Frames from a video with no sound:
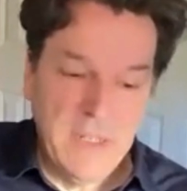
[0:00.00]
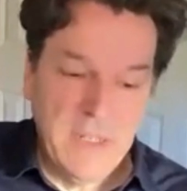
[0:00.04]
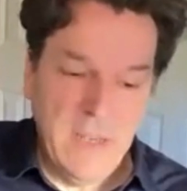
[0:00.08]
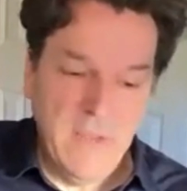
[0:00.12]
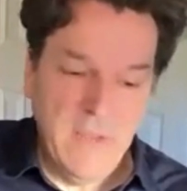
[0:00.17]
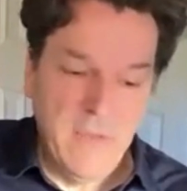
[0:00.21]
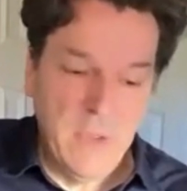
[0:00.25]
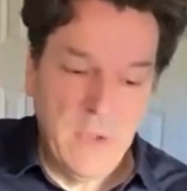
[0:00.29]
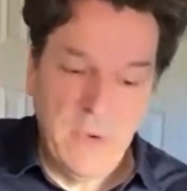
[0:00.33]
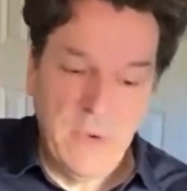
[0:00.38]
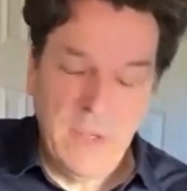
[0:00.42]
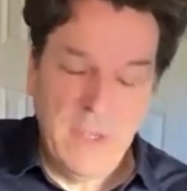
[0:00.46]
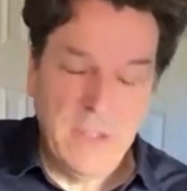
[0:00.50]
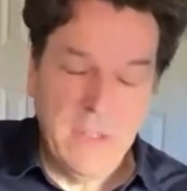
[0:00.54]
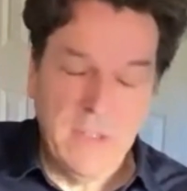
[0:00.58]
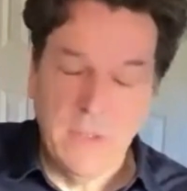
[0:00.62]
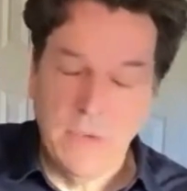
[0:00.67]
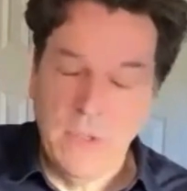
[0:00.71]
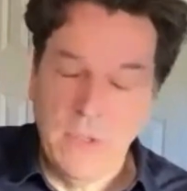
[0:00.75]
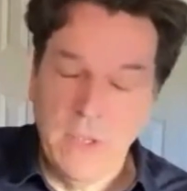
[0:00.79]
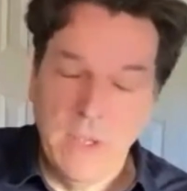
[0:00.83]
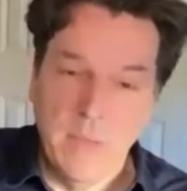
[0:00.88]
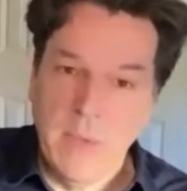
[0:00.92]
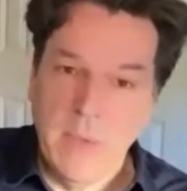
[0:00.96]
even though he's
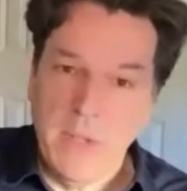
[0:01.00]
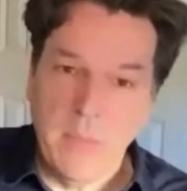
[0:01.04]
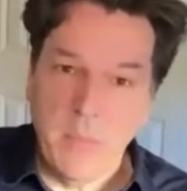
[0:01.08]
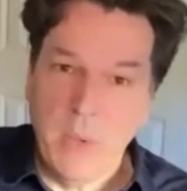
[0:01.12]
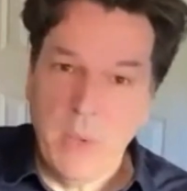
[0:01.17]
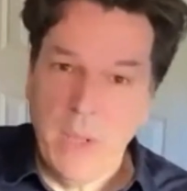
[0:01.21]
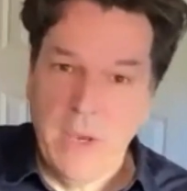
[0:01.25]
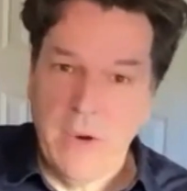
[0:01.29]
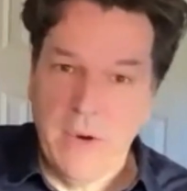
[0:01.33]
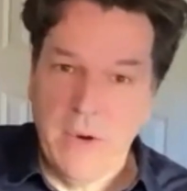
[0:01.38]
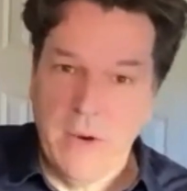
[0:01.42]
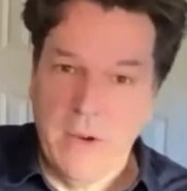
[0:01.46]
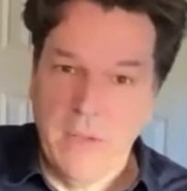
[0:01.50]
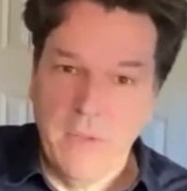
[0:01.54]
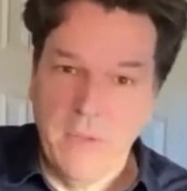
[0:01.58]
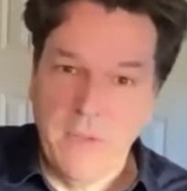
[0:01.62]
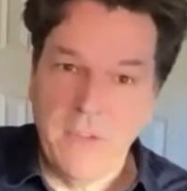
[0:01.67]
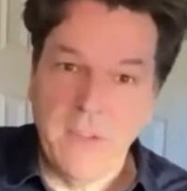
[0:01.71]
only a bit player on the